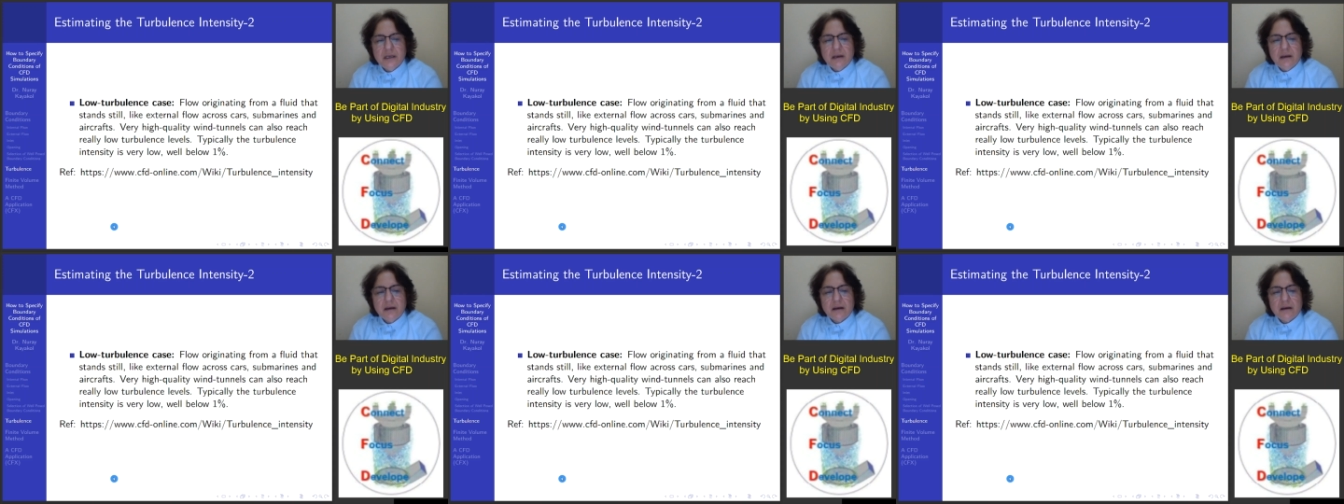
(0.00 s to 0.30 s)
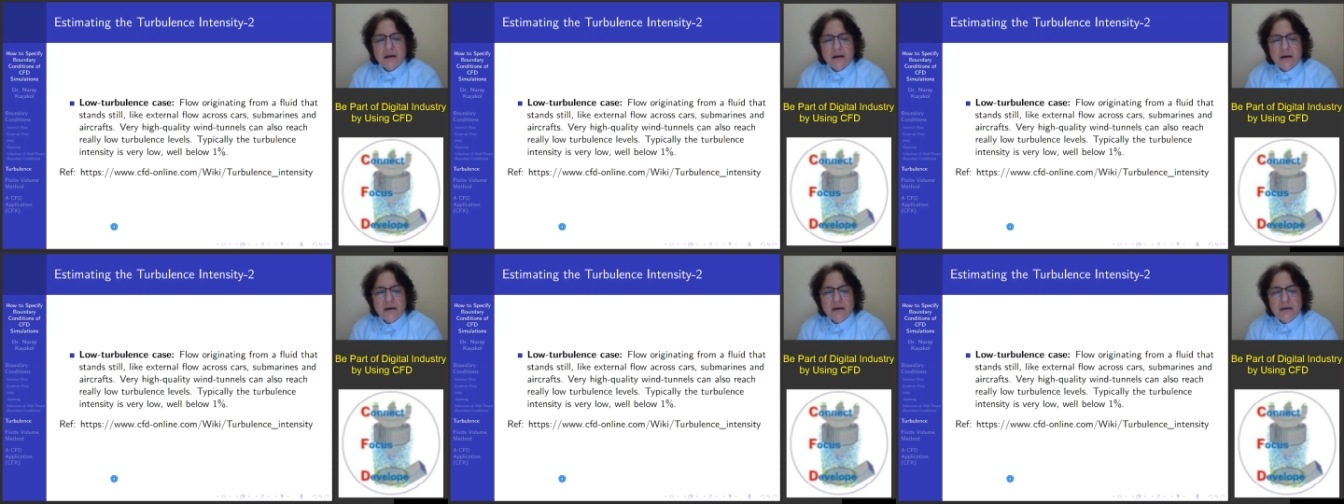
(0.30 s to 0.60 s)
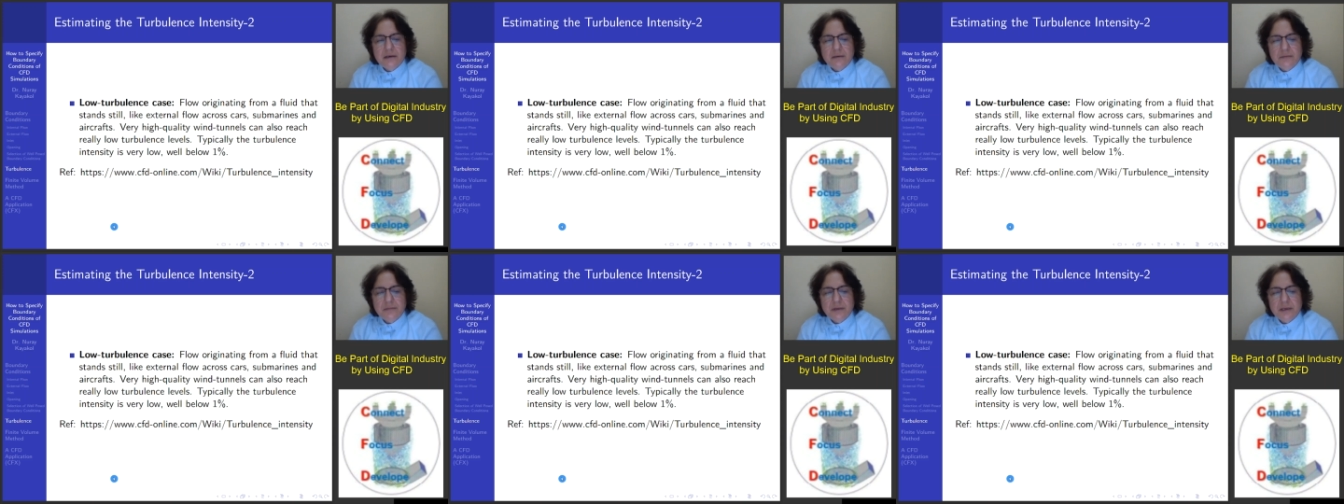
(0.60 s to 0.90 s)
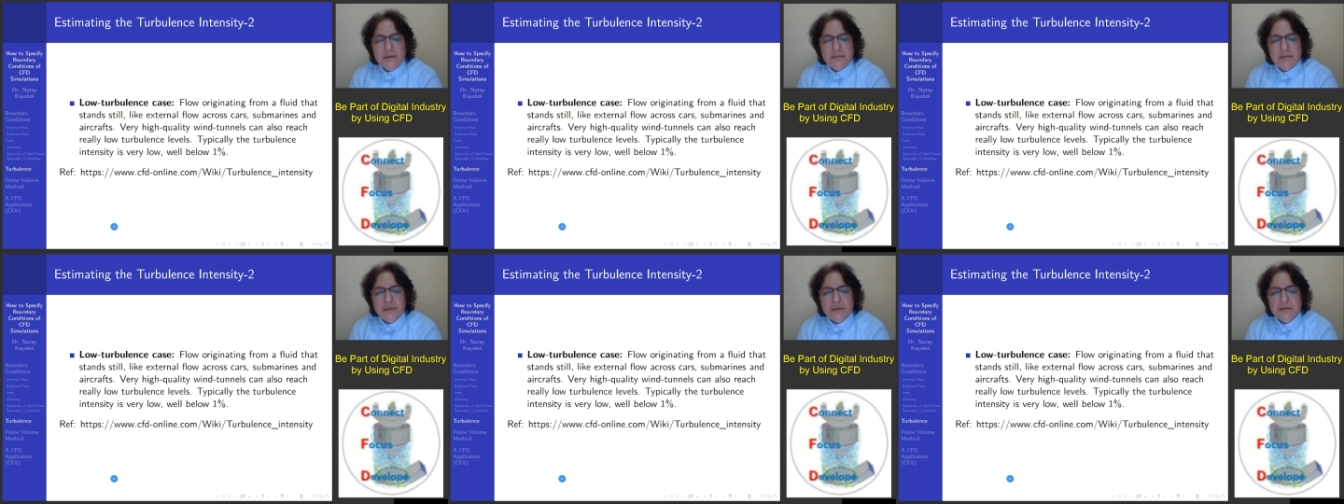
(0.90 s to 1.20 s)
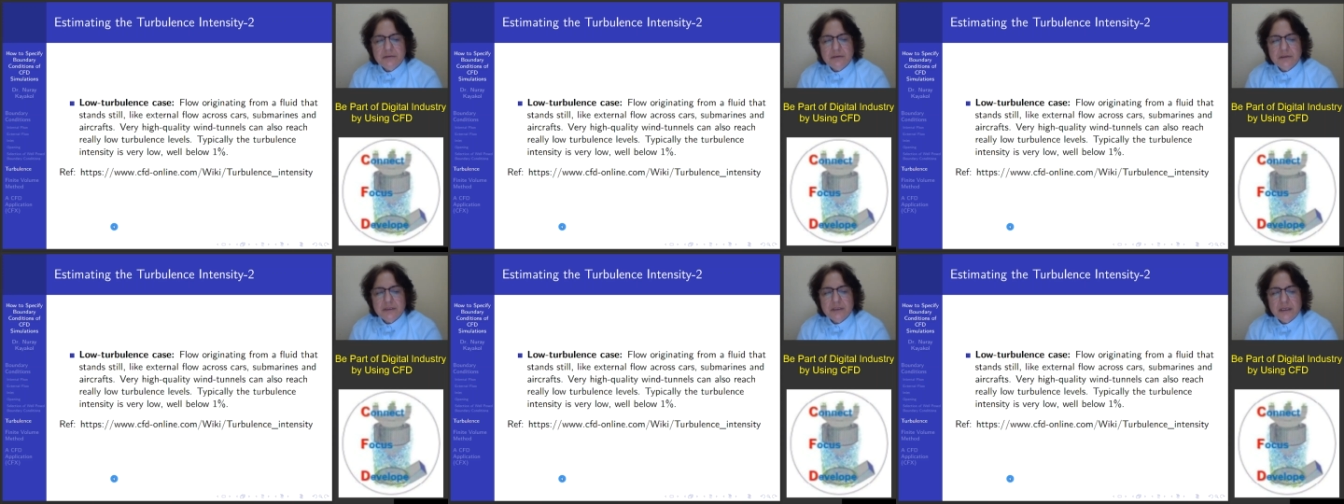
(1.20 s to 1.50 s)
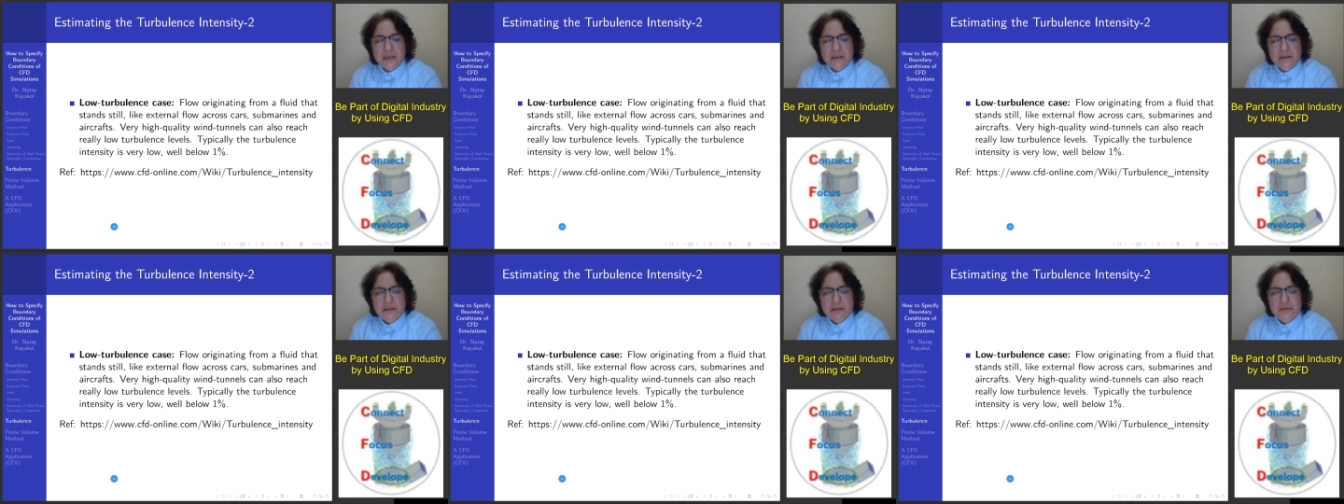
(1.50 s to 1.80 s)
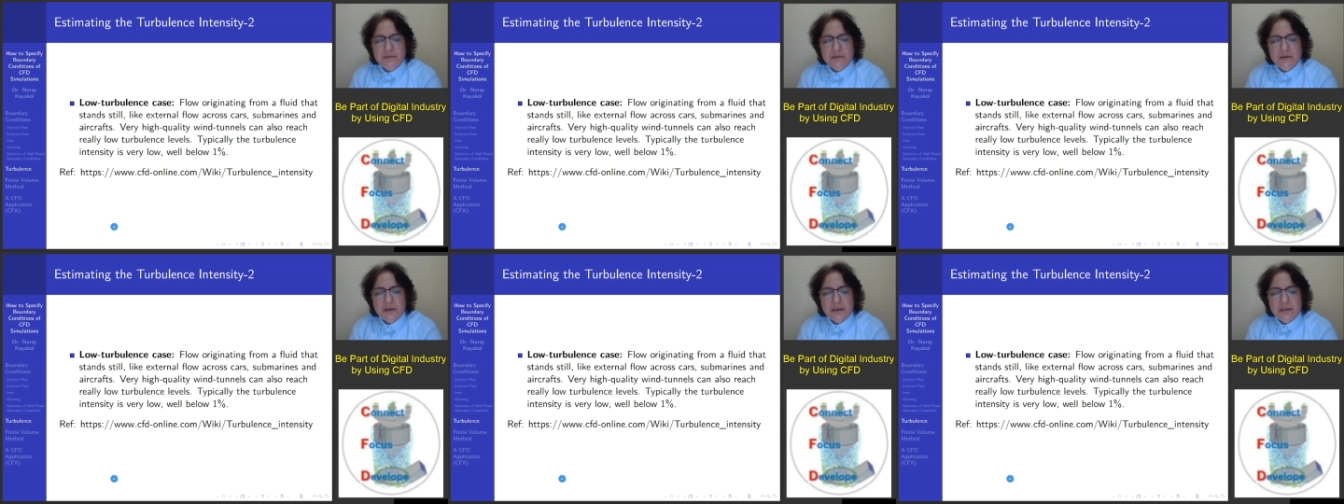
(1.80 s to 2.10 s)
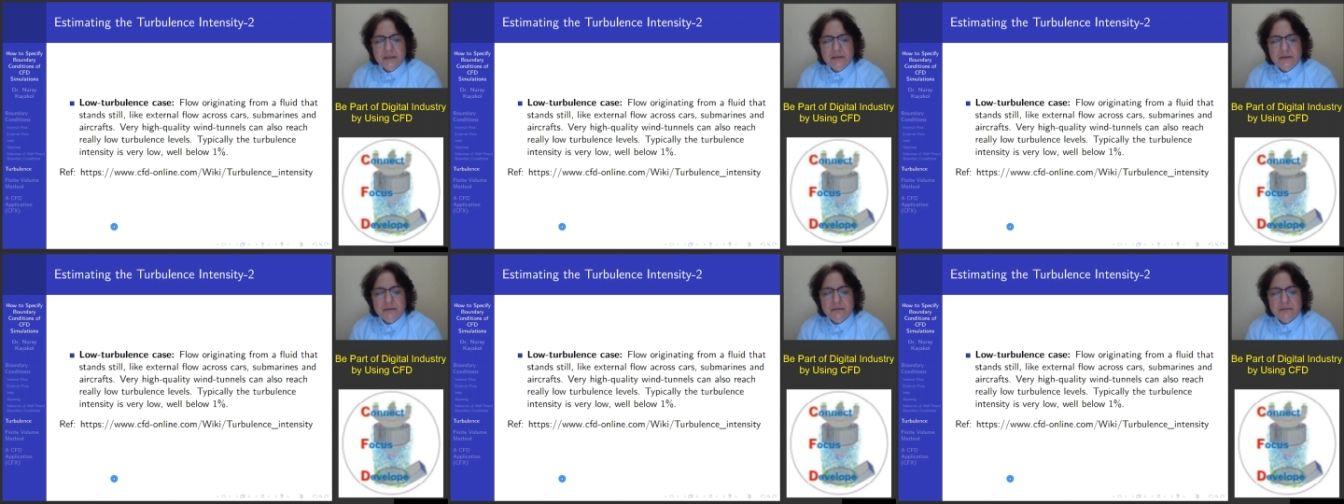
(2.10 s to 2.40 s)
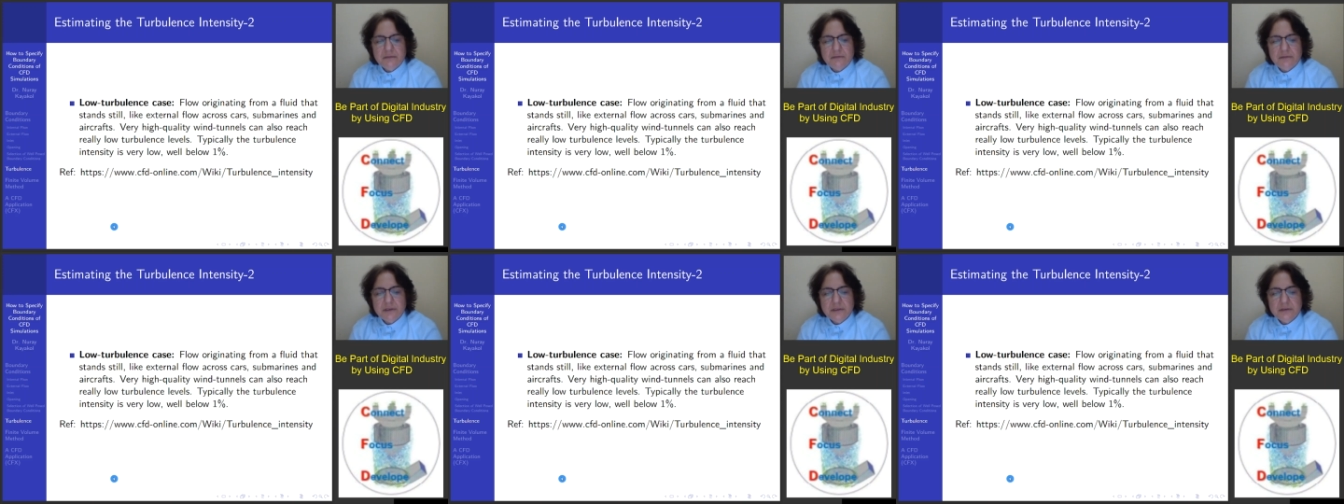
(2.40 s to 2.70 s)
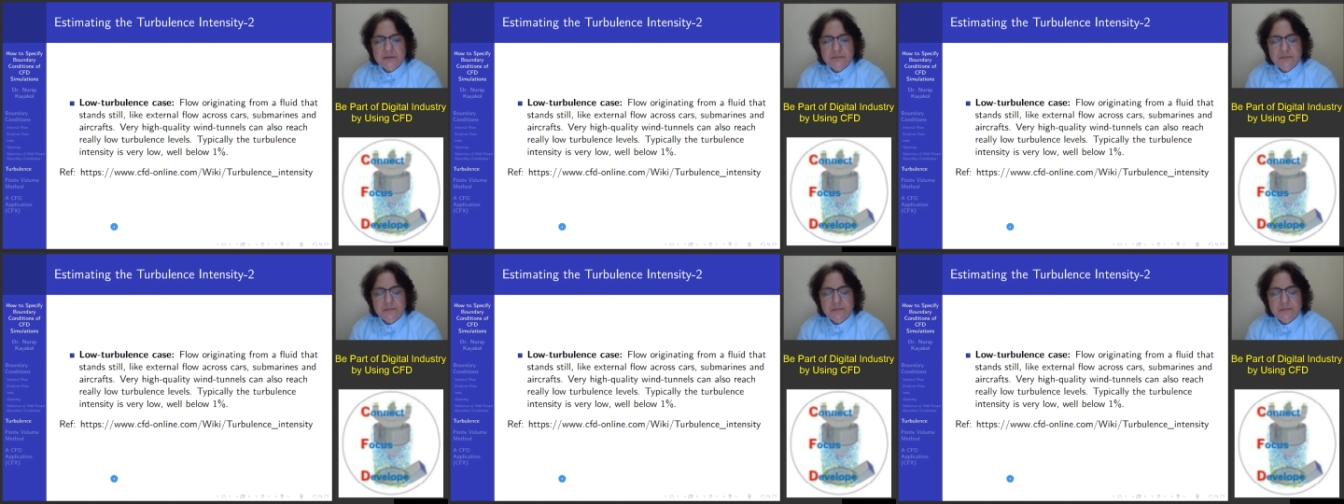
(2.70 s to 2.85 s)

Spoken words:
car, maybe you can define 1%.